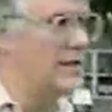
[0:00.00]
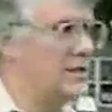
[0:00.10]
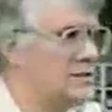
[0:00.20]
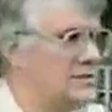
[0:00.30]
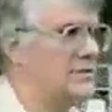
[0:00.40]

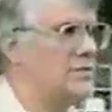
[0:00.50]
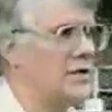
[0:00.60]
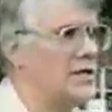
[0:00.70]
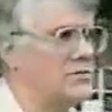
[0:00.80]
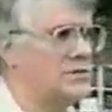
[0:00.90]
leaders of
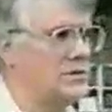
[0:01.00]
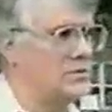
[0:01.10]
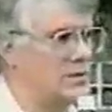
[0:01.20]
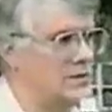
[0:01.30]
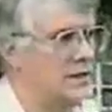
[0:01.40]
different countries of
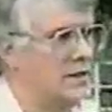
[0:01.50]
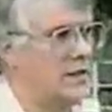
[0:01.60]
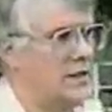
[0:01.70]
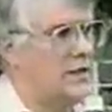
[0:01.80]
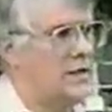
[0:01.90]
the world.
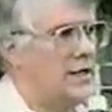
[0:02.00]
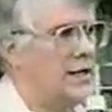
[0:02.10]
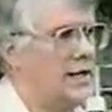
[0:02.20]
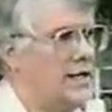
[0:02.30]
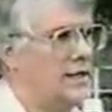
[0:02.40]

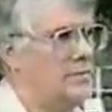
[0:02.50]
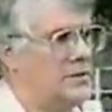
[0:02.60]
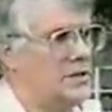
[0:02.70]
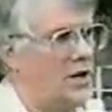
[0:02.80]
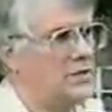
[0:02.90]
Uh, but the